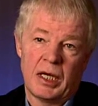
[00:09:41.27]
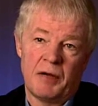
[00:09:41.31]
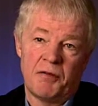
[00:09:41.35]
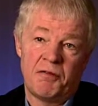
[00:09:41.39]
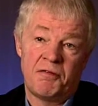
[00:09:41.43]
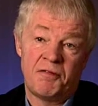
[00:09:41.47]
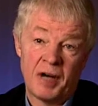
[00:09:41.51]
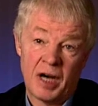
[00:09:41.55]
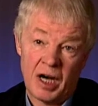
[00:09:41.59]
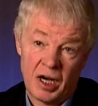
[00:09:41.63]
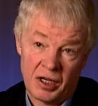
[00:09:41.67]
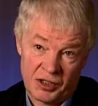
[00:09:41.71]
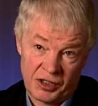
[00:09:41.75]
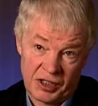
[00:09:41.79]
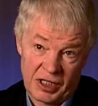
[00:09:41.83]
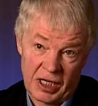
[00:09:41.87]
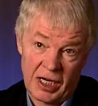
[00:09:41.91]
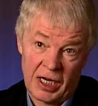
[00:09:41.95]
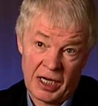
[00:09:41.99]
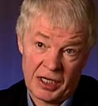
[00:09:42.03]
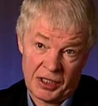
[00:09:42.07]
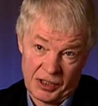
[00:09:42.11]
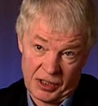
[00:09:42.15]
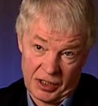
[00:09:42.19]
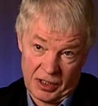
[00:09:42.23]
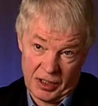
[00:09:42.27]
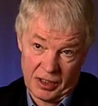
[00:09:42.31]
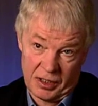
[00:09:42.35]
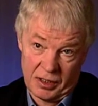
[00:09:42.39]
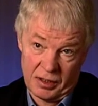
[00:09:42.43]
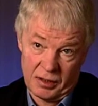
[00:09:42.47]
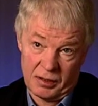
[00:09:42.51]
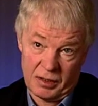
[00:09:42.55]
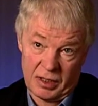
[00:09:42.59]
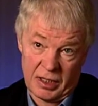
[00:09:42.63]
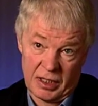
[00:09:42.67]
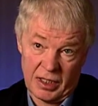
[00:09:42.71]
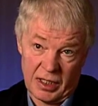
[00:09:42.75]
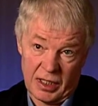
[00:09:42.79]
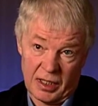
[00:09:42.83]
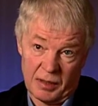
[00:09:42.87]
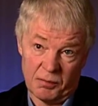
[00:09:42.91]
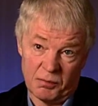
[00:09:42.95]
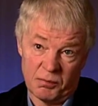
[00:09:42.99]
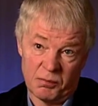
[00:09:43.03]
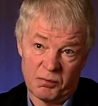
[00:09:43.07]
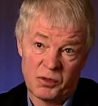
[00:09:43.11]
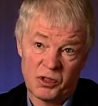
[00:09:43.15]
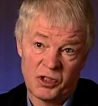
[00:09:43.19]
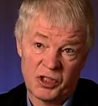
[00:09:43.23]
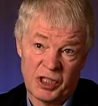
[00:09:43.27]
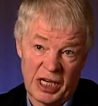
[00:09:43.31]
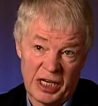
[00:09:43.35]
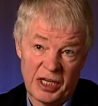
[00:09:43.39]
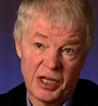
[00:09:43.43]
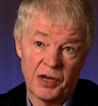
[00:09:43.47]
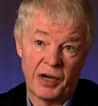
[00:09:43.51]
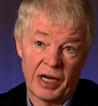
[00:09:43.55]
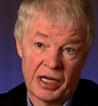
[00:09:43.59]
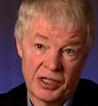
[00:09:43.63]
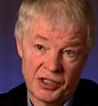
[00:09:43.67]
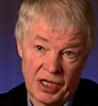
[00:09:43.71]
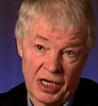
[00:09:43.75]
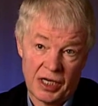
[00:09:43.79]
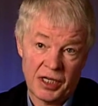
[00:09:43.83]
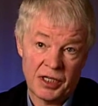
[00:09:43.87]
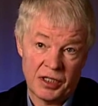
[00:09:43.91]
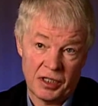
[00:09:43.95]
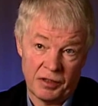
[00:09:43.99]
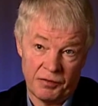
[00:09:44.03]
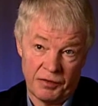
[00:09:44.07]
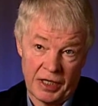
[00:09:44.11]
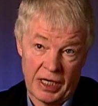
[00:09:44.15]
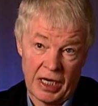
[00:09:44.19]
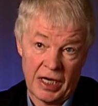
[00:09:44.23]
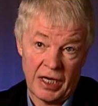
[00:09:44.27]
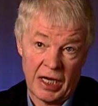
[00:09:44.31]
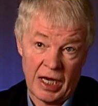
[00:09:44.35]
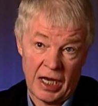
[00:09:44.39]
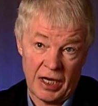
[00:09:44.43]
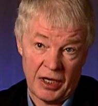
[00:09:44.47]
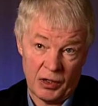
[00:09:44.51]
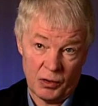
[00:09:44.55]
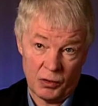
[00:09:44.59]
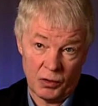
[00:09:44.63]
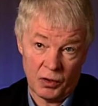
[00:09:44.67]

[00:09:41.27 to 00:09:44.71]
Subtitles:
far-sighted senior executive in any